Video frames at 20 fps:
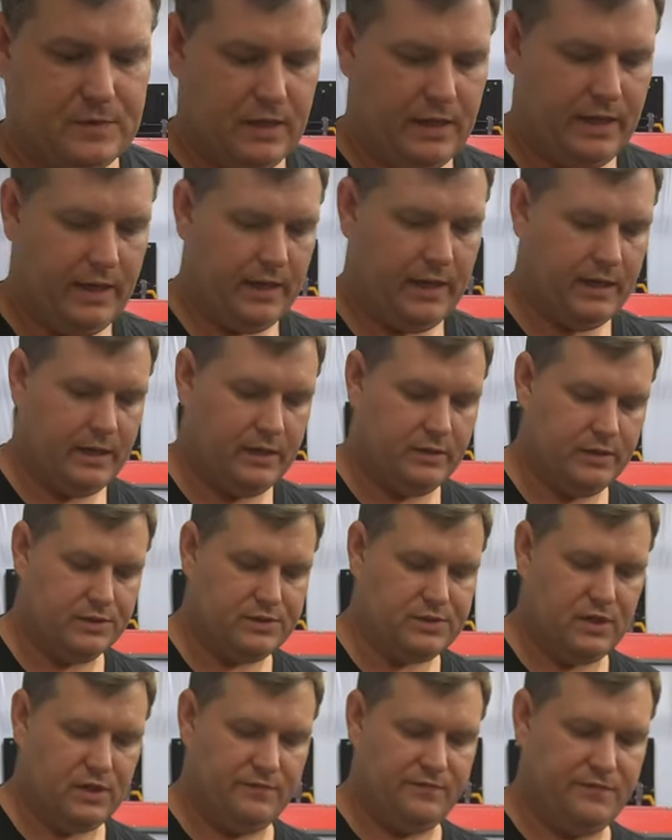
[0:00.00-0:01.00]
And
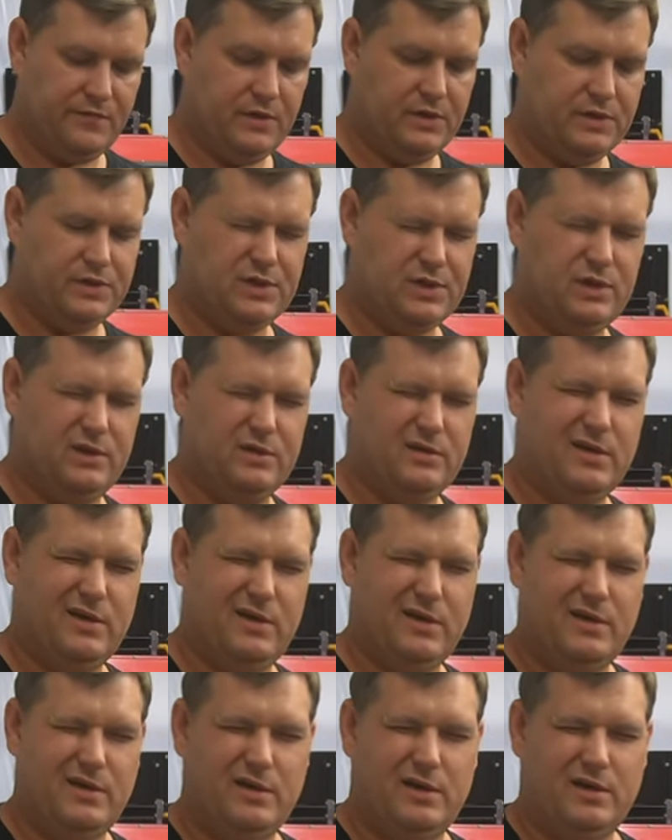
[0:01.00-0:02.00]
this stuff is
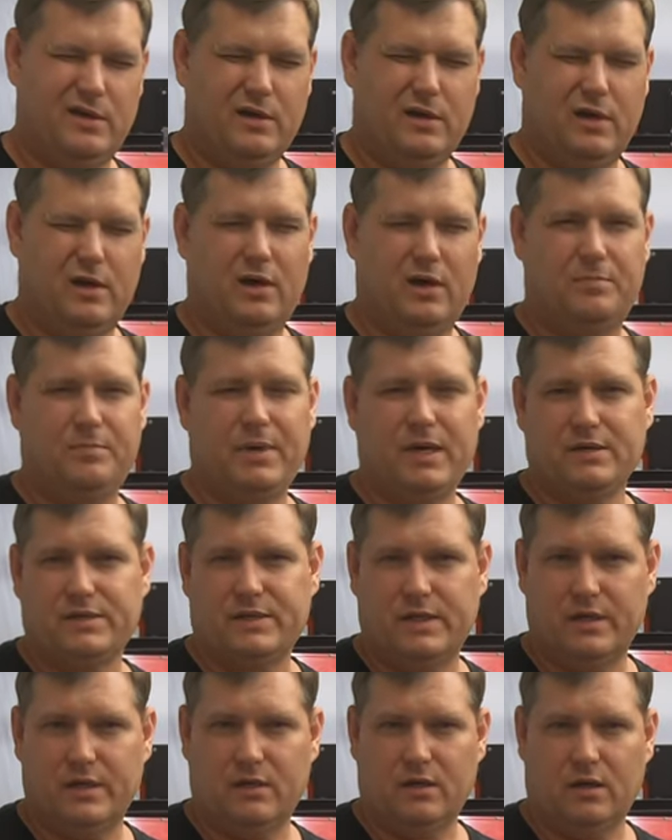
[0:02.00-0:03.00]
about
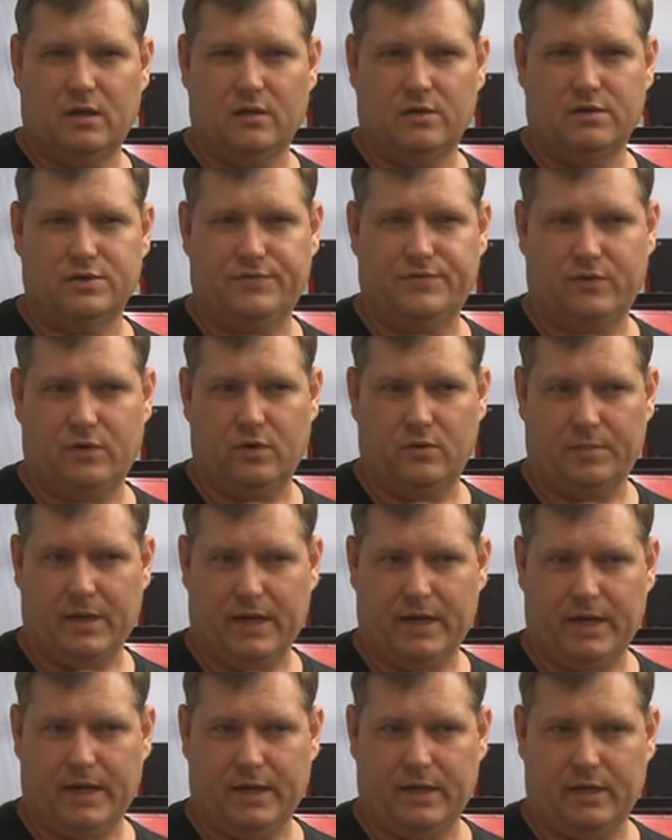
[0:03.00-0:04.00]
$10 for a
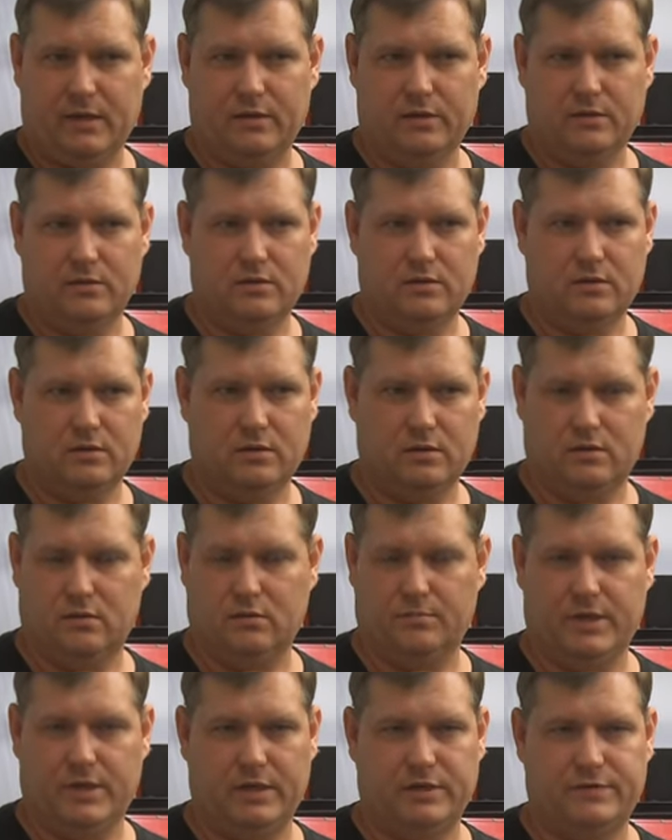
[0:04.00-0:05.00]
bag. I don't know,
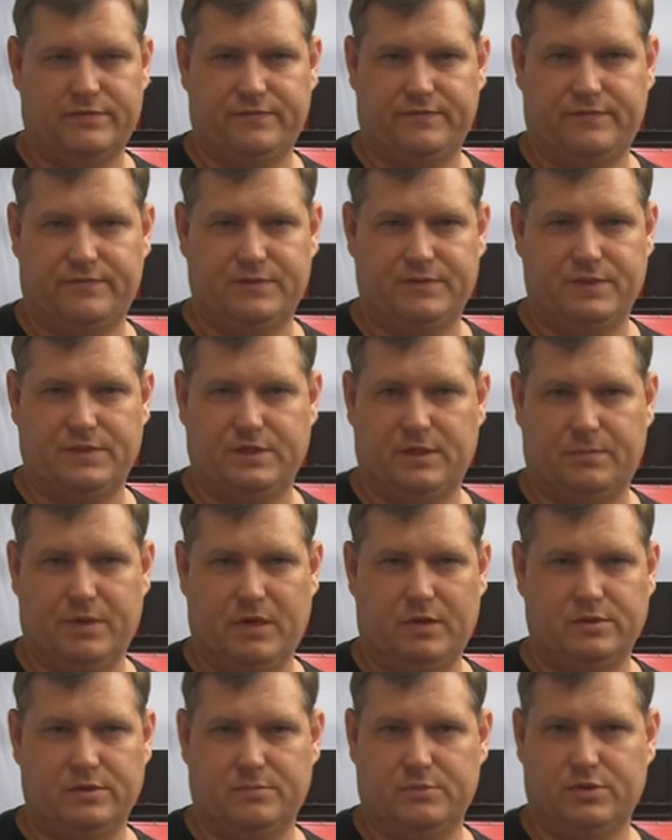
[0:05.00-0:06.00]
a bag's 60
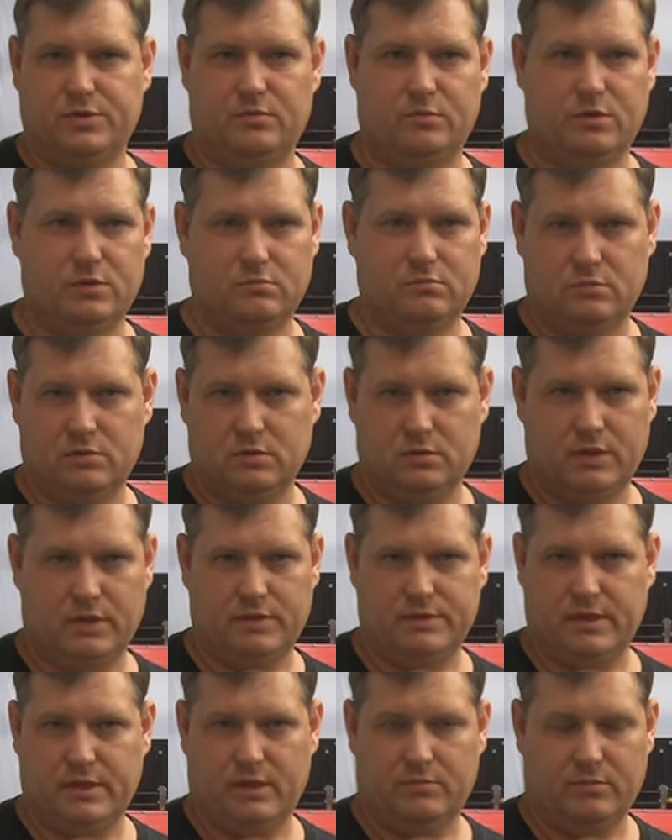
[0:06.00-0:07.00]
pounds, I'm assuming, like
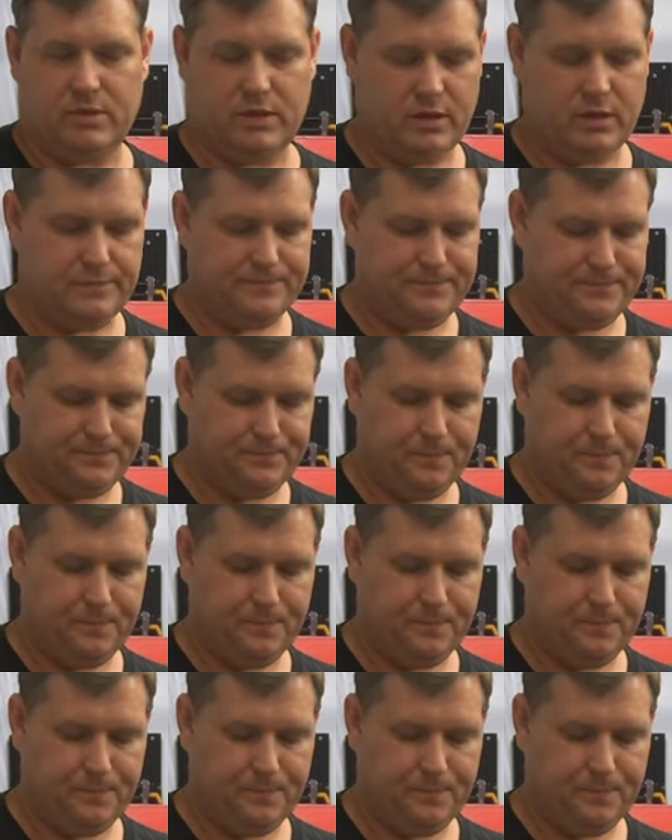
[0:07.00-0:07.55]
a sandbag.